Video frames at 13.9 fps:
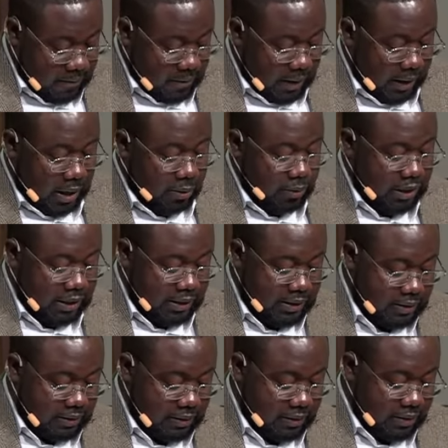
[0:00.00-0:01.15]
And I read,
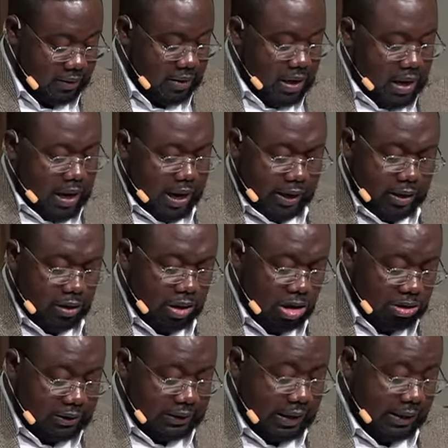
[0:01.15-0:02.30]
"And the
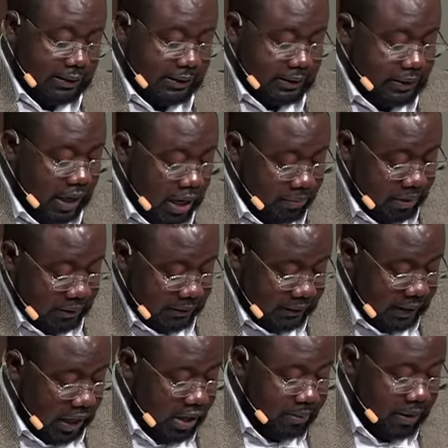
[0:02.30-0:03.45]
Lord said, Simon,
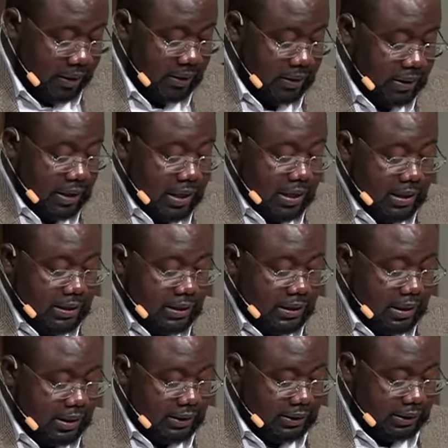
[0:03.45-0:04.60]
Simon,
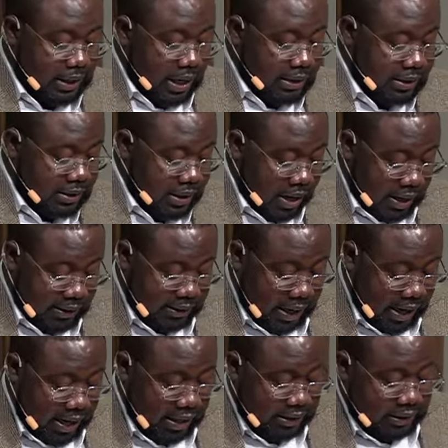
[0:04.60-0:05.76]
indeed Satan has
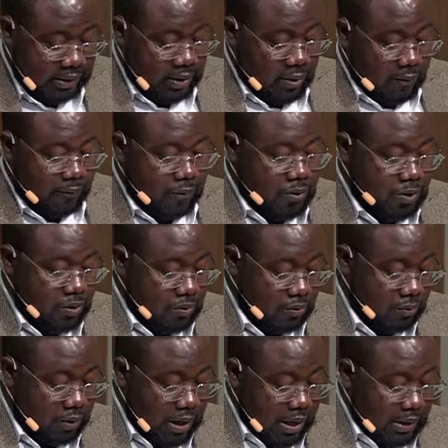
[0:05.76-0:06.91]
asked for you,
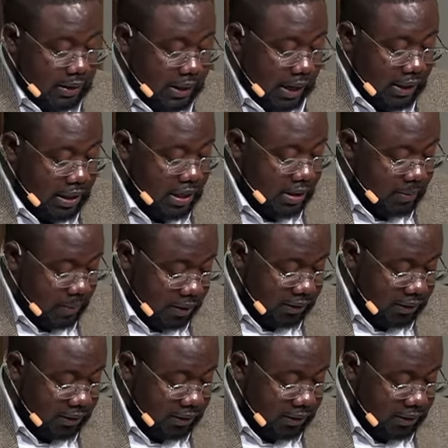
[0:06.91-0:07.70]
that he may